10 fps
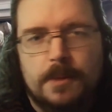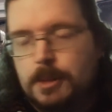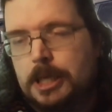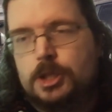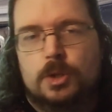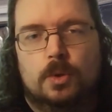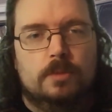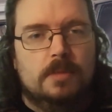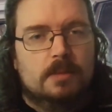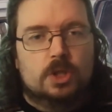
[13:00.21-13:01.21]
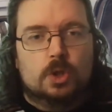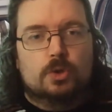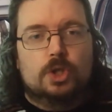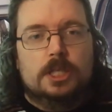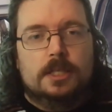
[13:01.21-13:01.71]
They would get to know them maybe
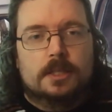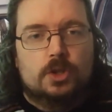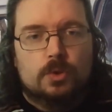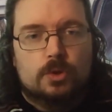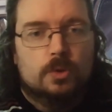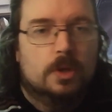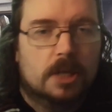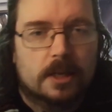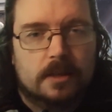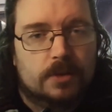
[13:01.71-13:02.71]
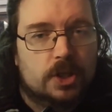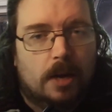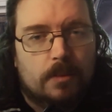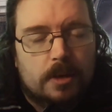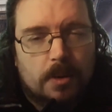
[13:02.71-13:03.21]
socially, and then choose who they would like to have a
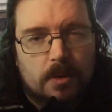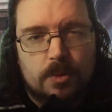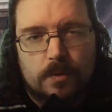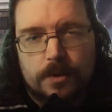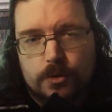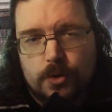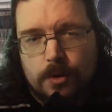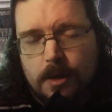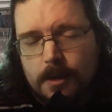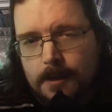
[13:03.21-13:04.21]
chat with about improving their score.